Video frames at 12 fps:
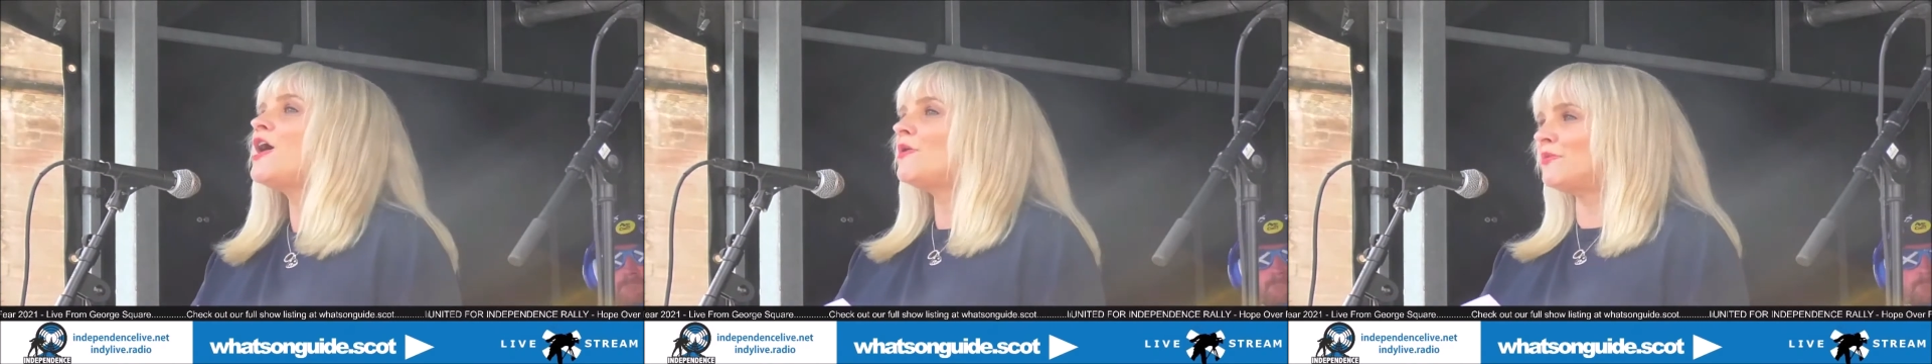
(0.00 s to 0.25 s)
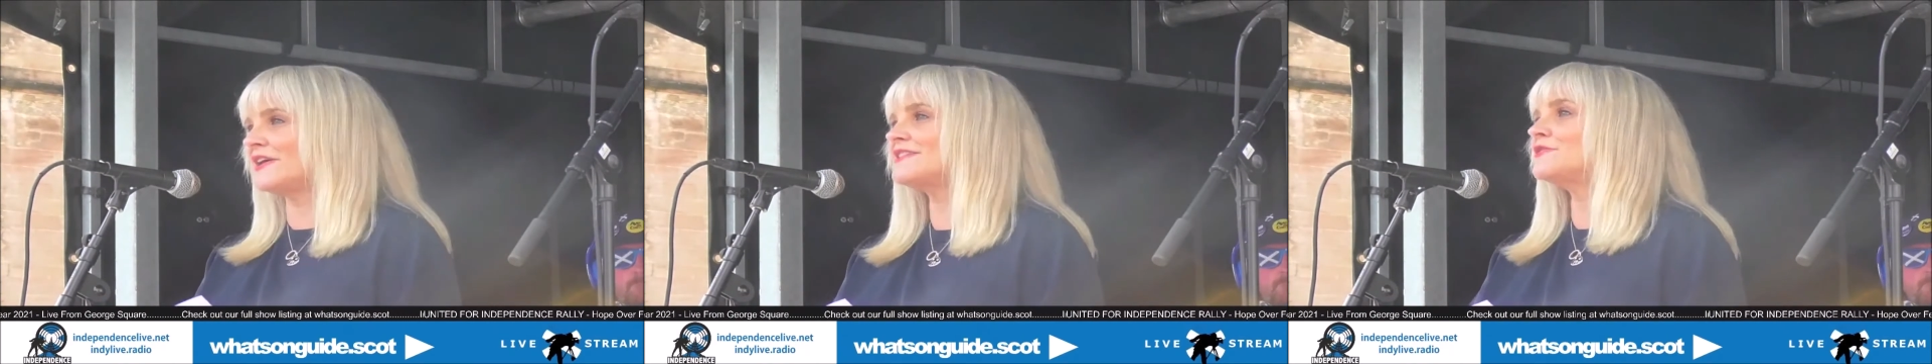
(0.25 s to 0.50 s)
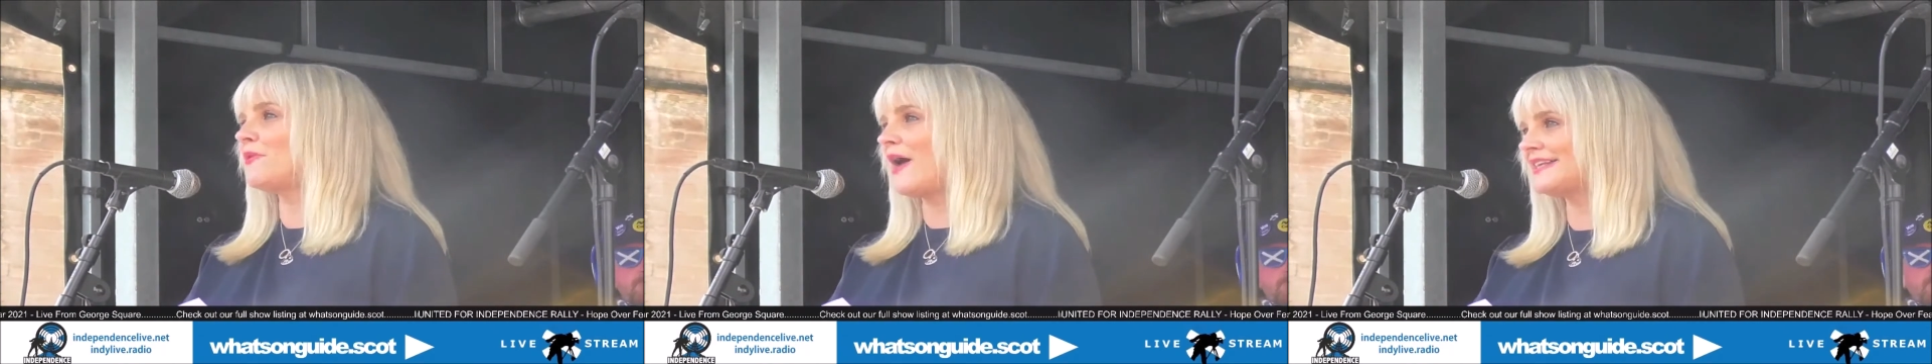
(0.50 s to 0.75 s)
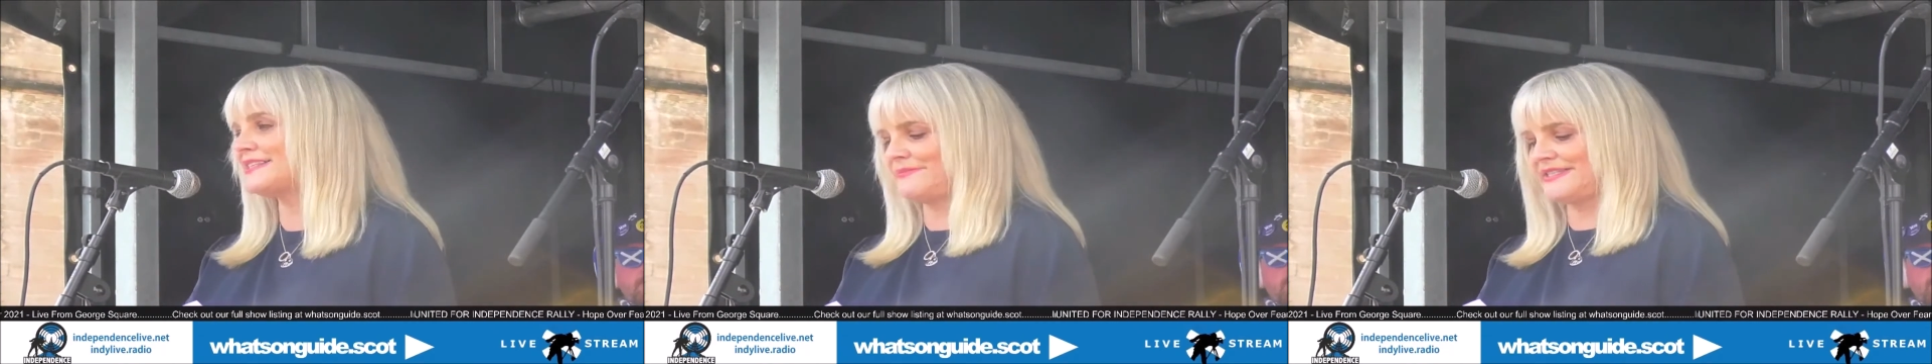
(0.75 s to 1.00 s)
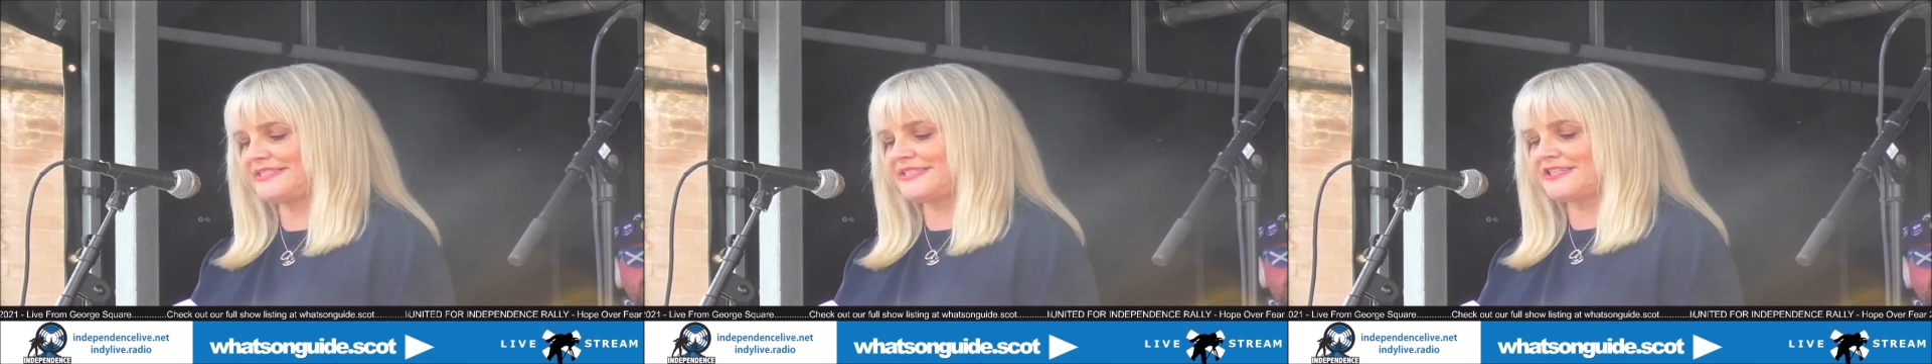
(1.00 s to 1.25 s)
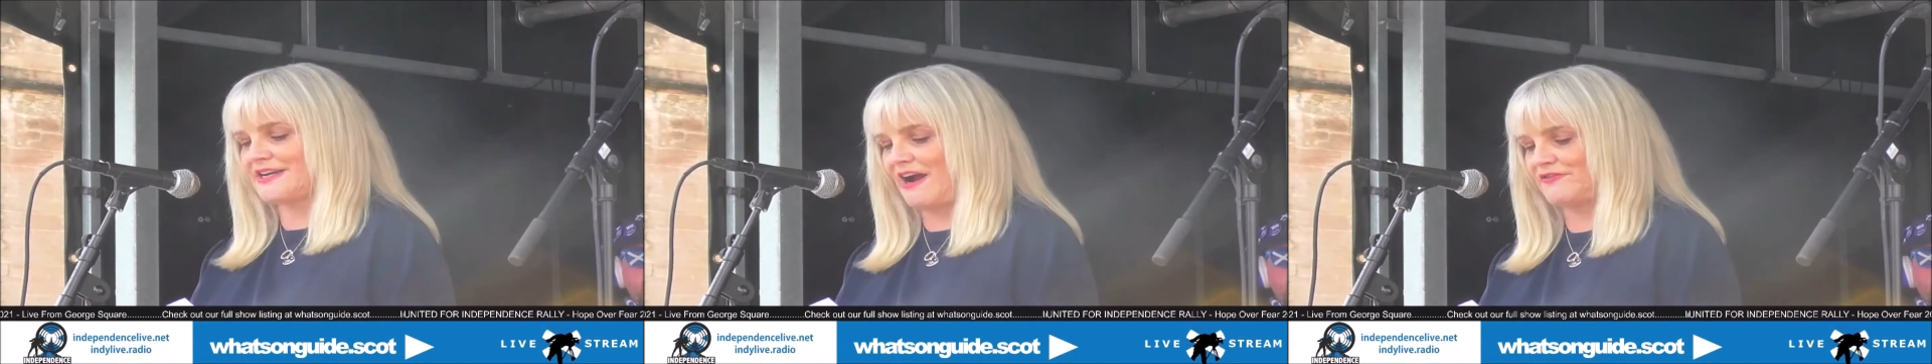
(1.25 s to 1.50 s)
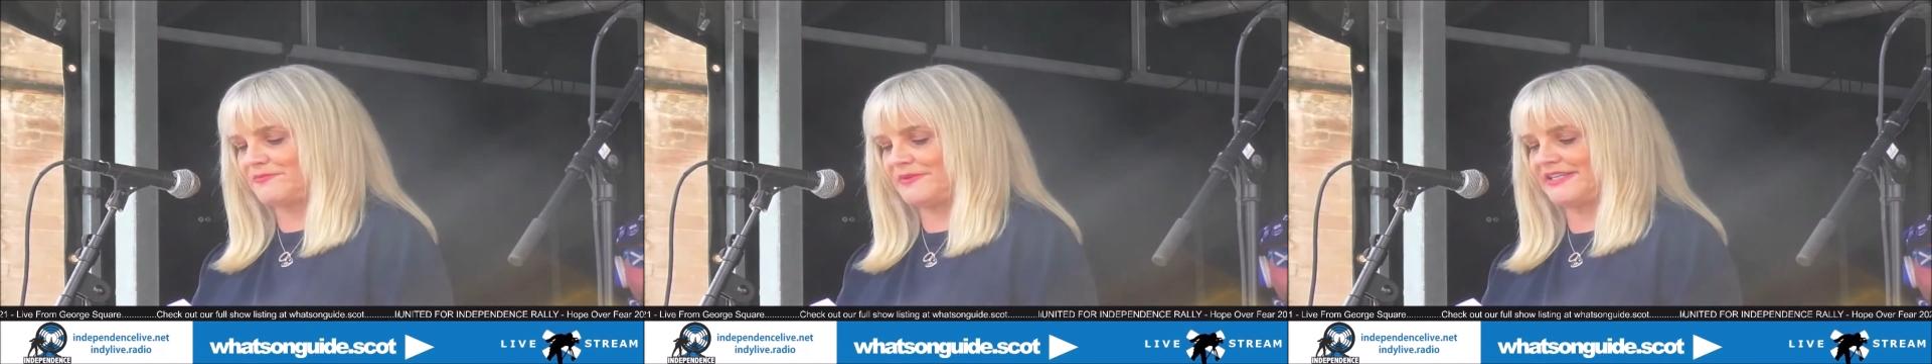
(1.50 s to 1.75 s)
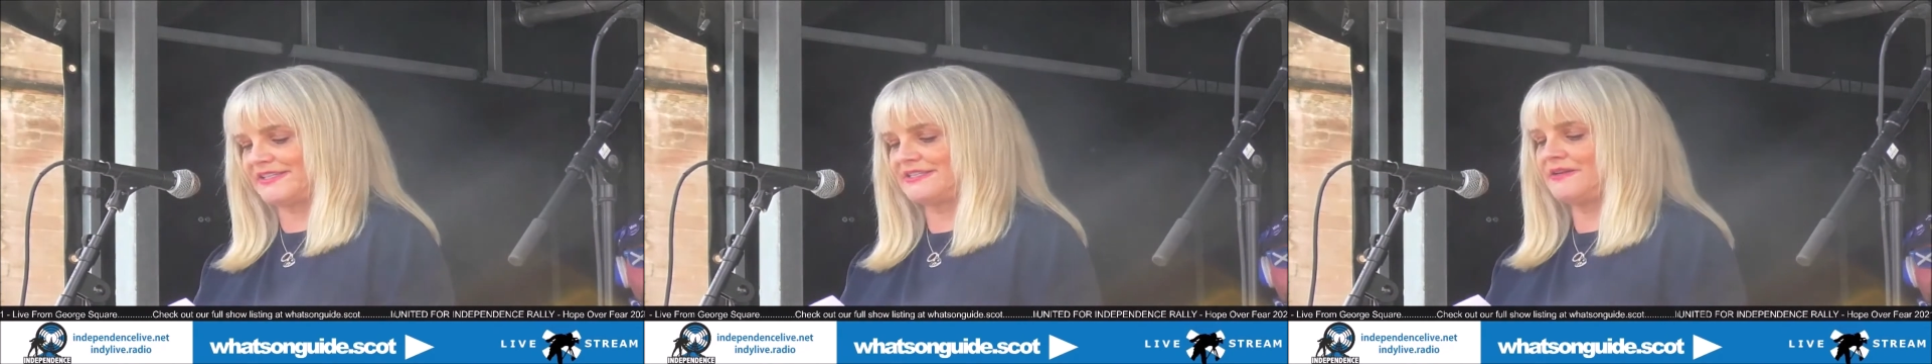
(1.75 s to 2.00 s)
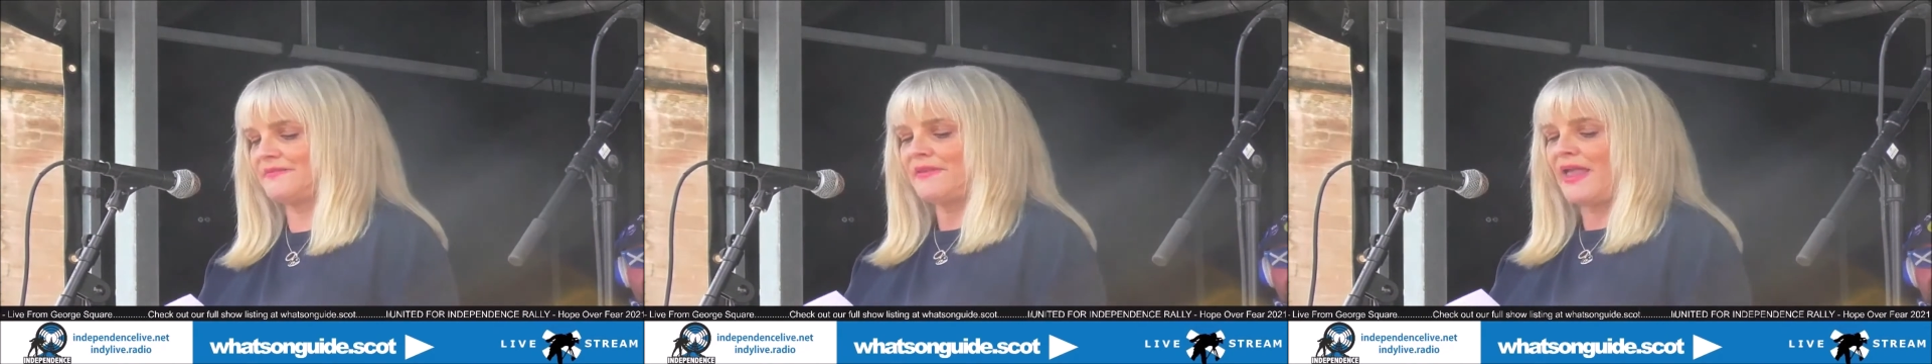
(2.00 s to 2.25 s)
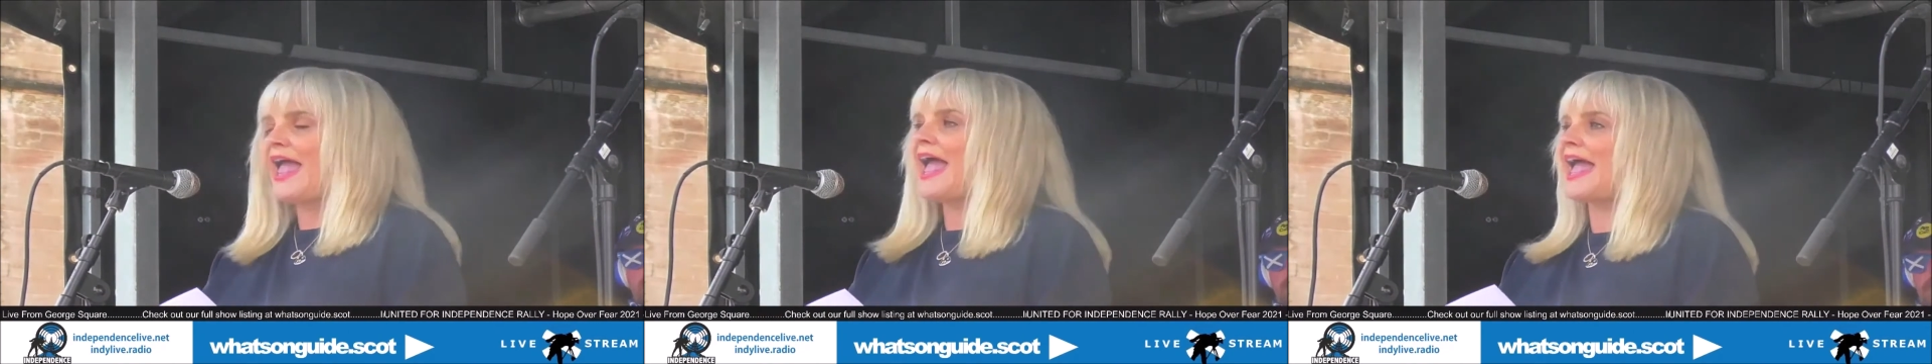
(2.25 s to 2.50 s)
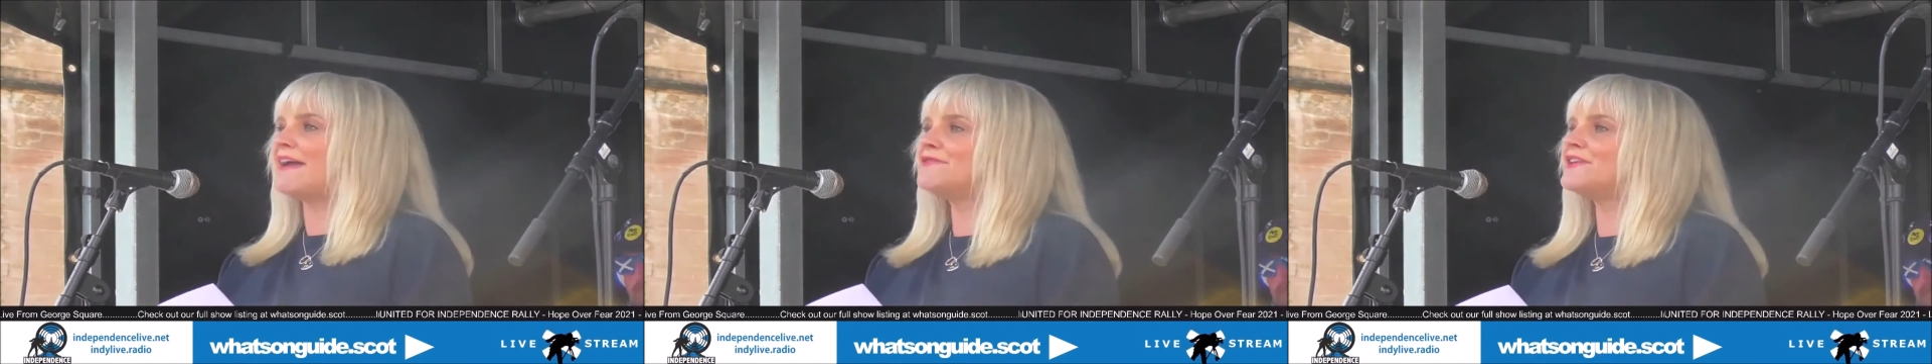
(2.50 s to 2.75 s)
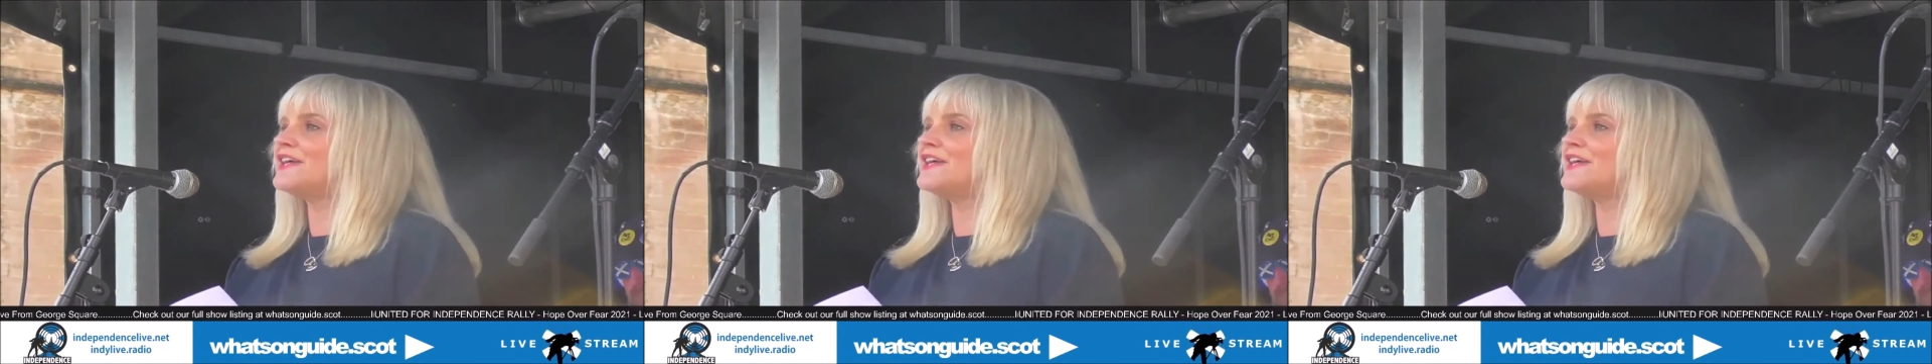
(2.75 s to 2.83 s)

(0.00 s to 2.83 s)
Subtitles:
with the Westminster government. If they